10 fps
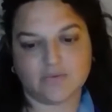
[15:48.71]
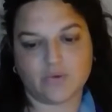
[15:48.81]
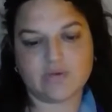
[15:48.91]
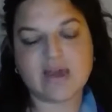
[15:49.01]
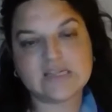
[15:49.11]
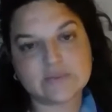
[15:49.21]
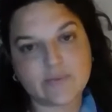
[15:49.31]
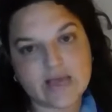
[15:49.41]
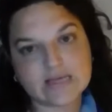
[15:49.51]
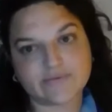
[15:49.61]
we make
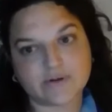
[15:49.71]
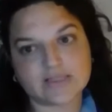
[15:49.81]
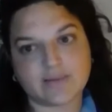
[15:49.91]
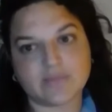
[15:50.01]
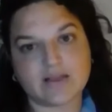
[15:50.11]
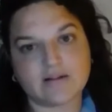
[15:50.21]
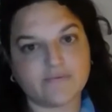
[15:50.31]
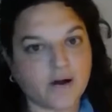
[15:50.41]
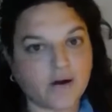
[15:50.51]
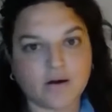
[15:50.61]
space for something
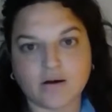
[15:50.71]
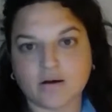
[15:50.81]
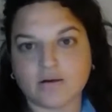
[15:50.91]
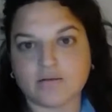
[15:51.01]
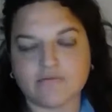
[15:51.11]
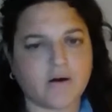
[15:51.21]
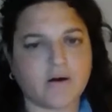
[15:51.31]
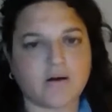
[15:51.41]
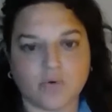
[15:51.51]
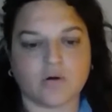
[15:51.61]
far,
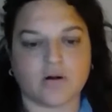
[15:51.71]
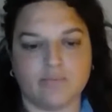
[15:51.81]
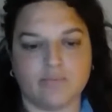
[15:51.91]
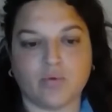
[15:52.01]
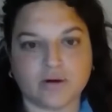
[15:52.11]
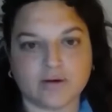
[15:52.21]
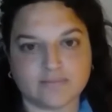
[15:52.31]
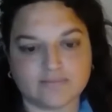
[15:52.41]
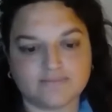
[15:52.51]
far more important.